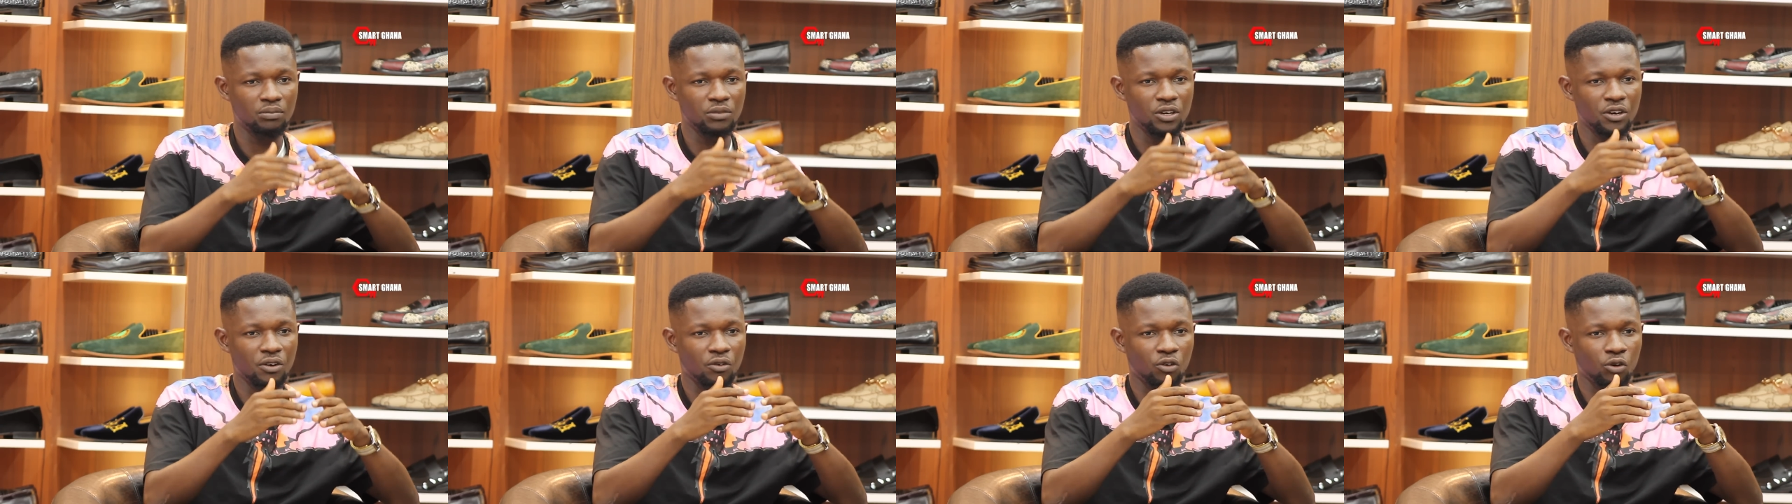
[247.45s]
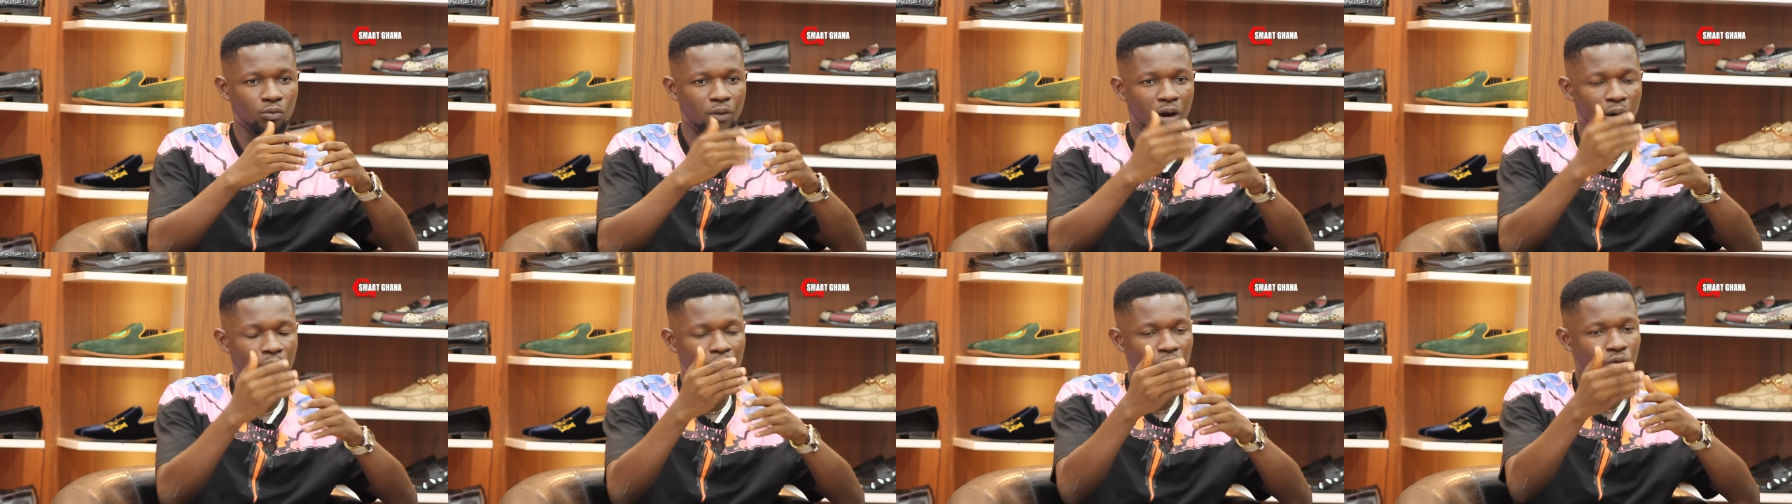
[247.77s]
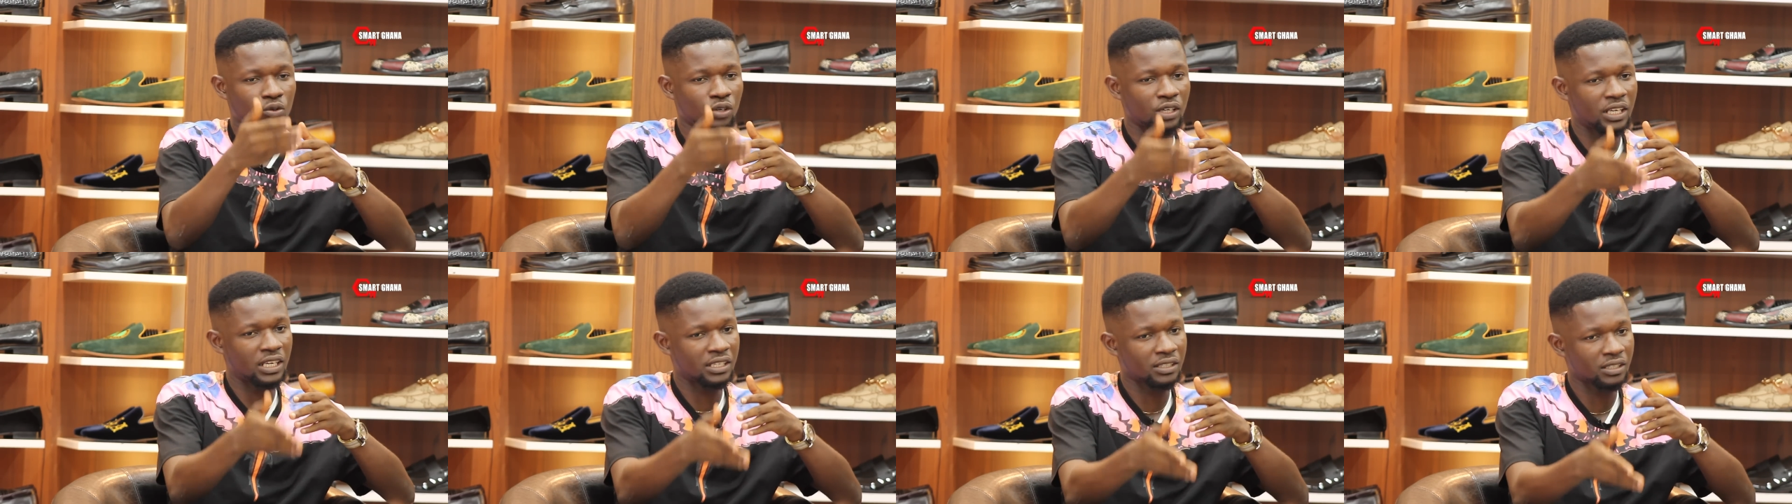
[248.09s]
will
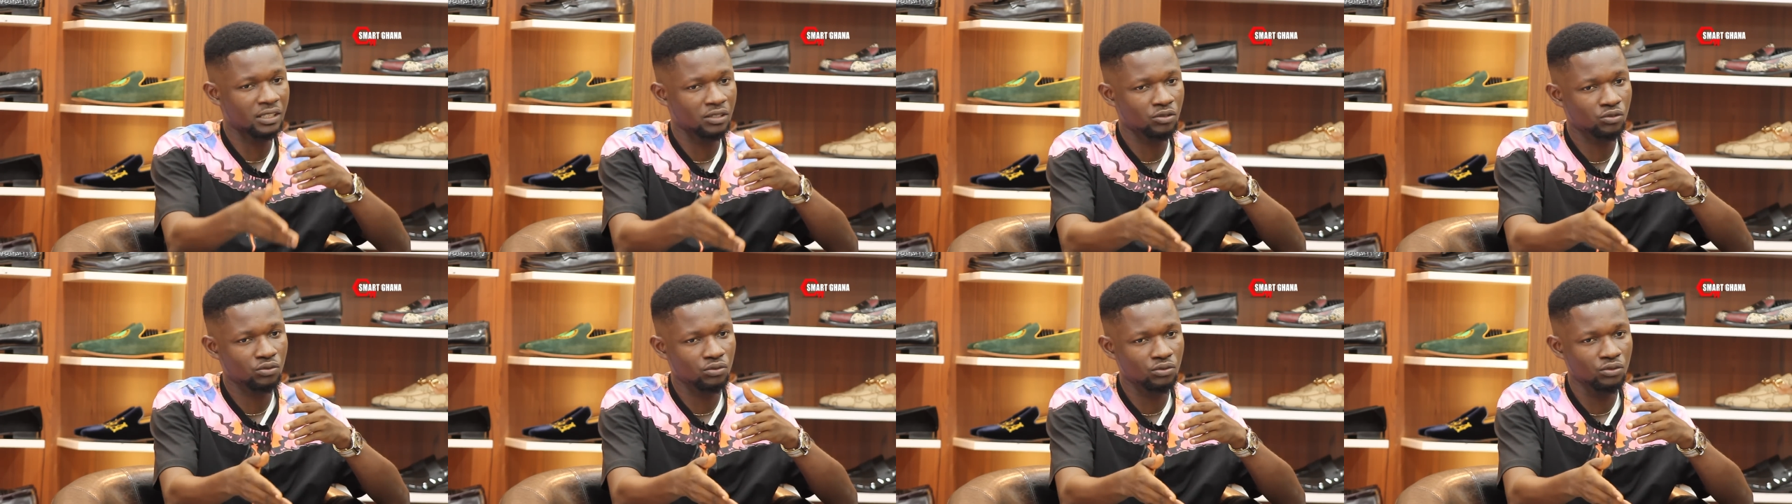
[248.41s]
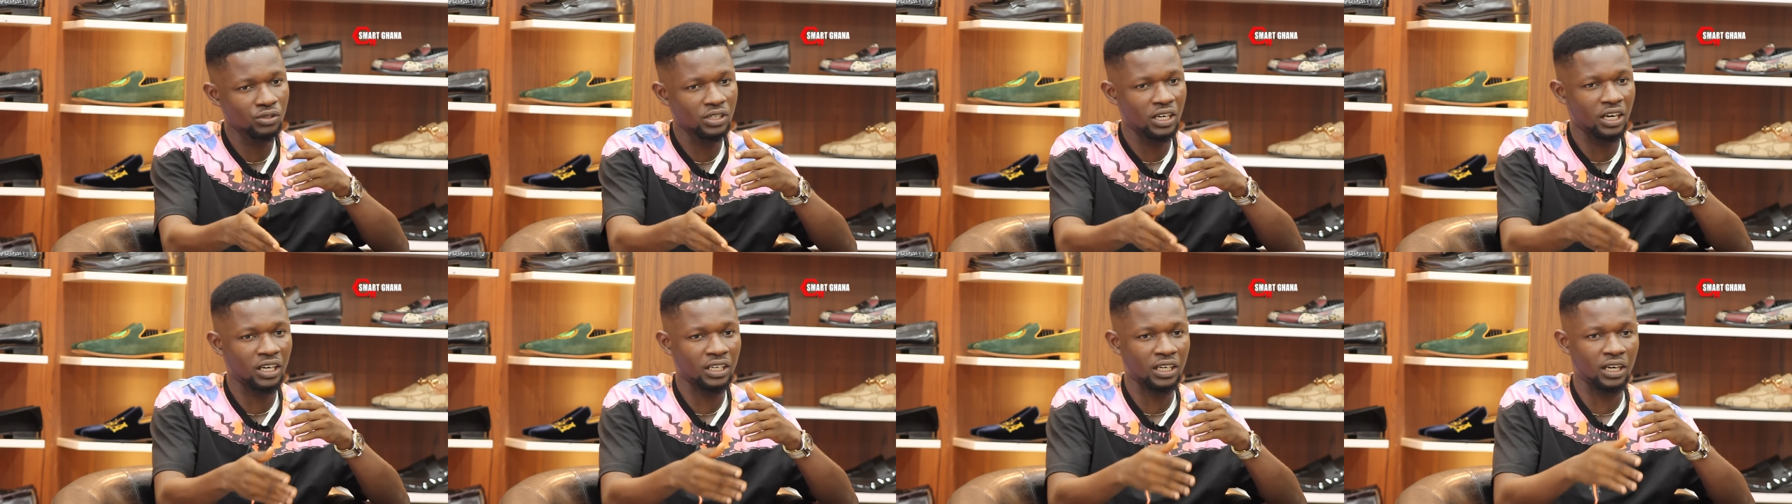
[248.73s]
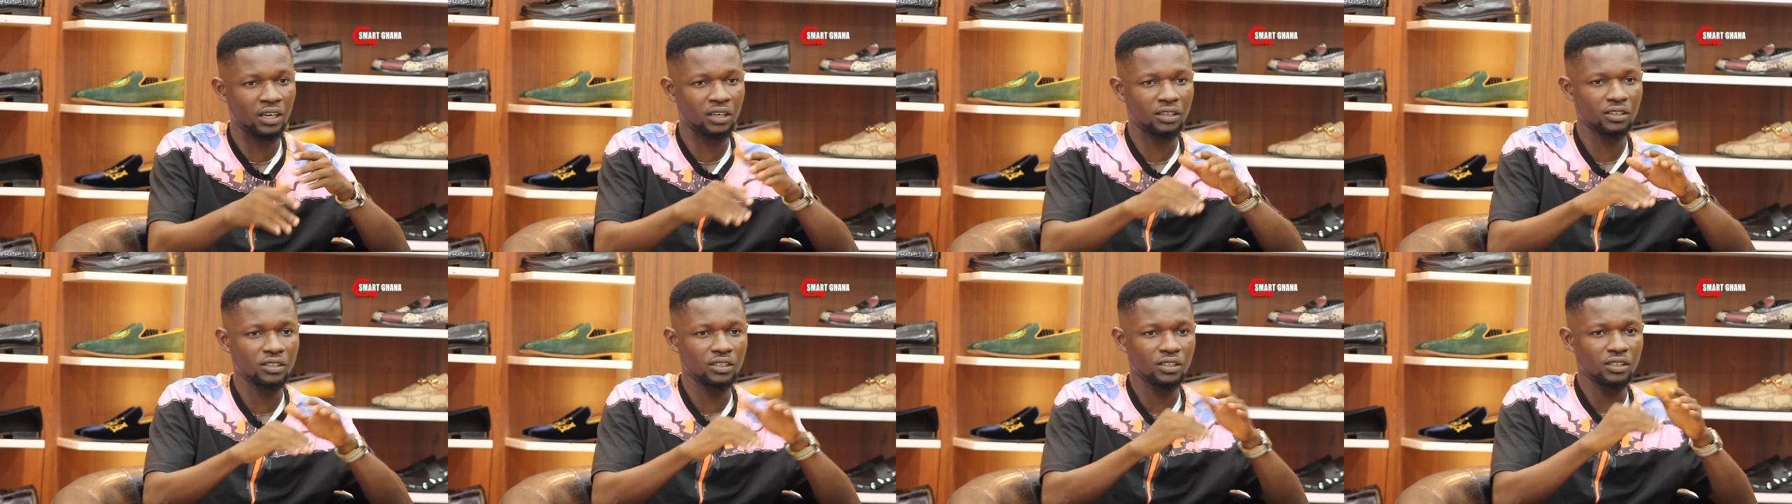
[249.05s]
call SS2
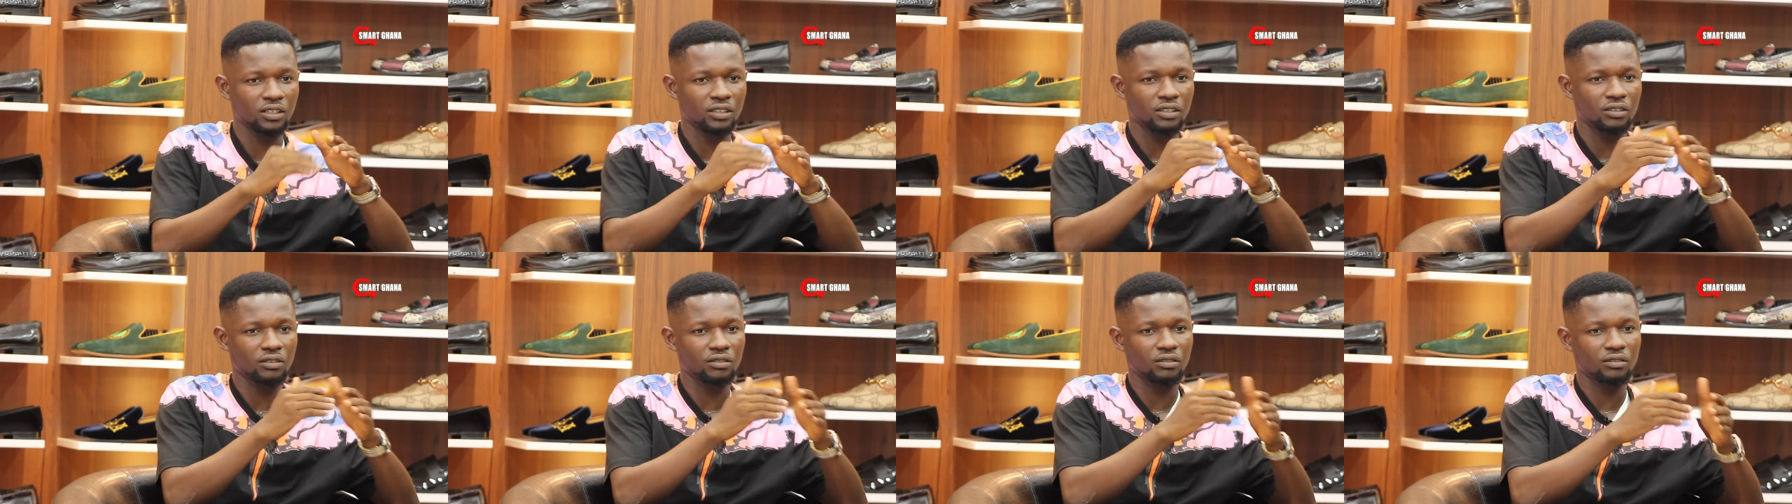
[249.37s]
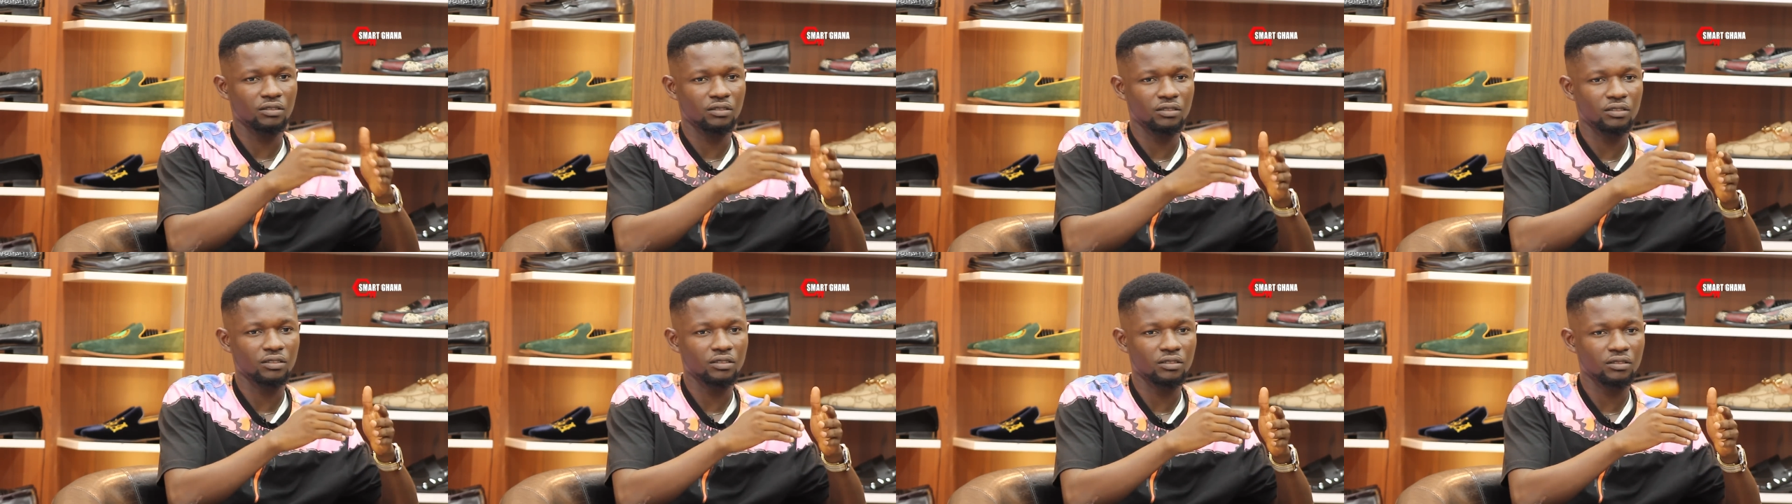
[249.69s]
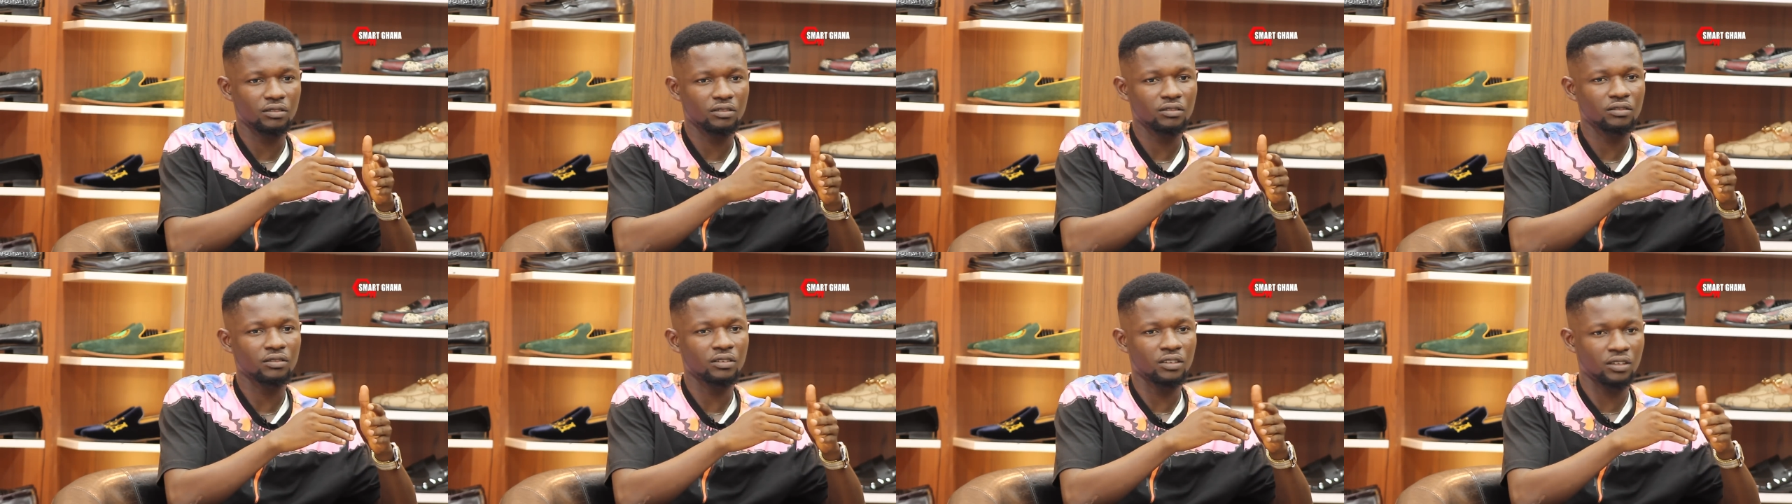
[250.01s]
Nana.
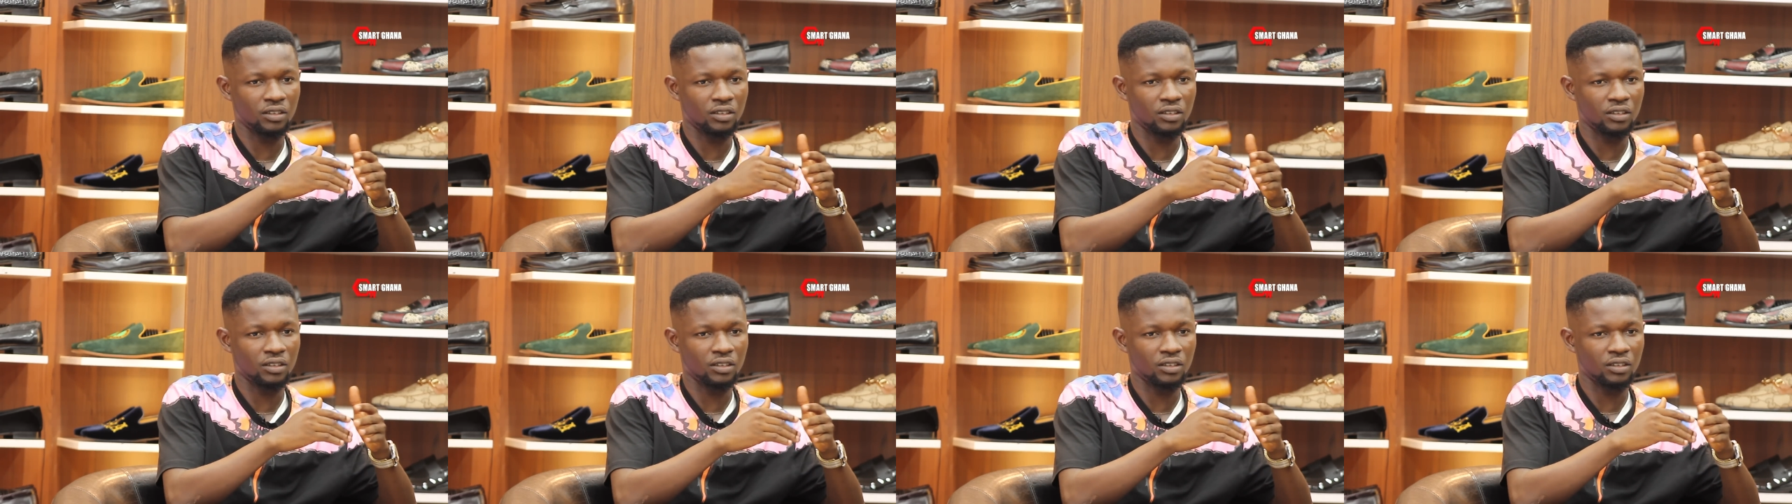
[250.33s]
Mm.